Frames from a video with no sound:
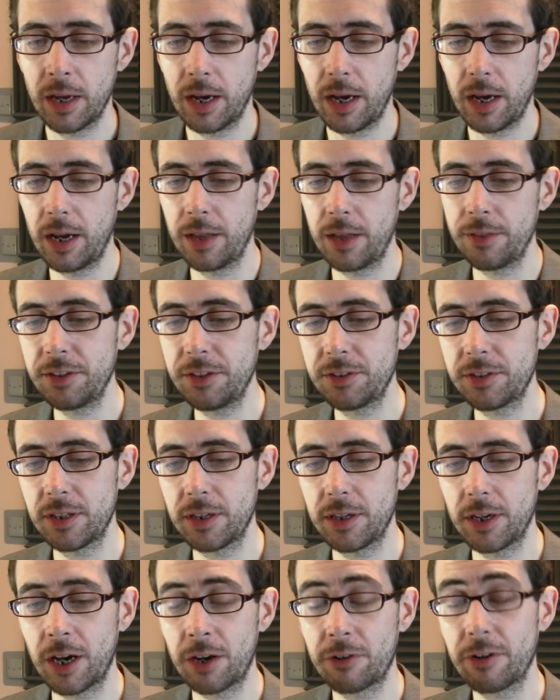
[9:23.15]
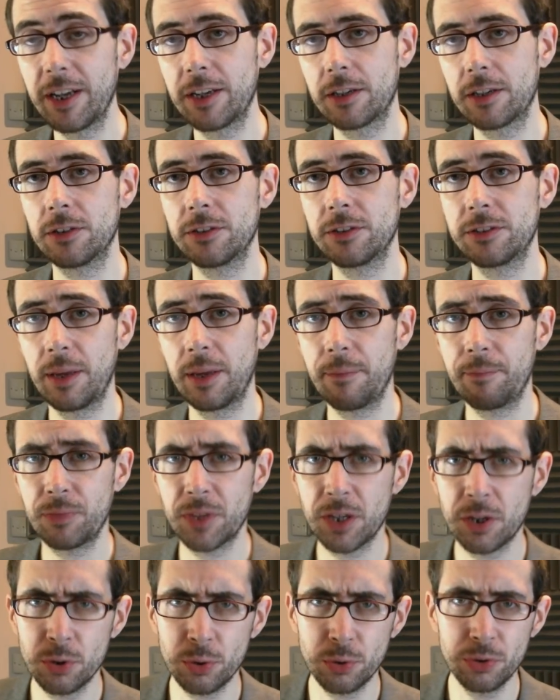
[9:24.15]
uh, there's a, a great concept
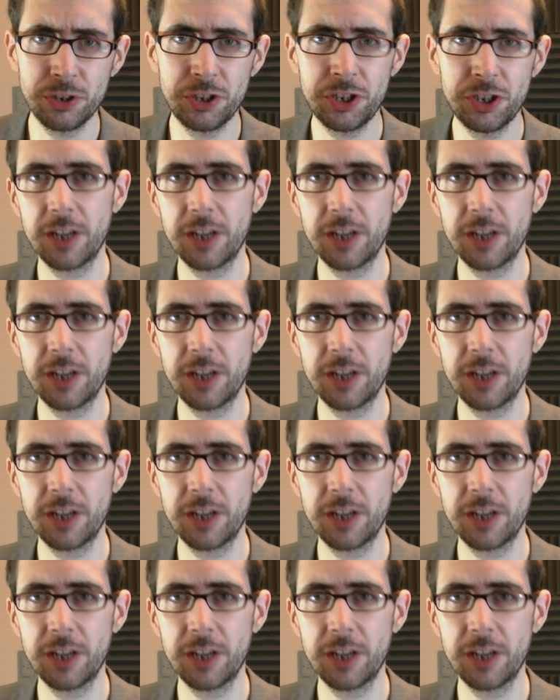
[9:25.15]
called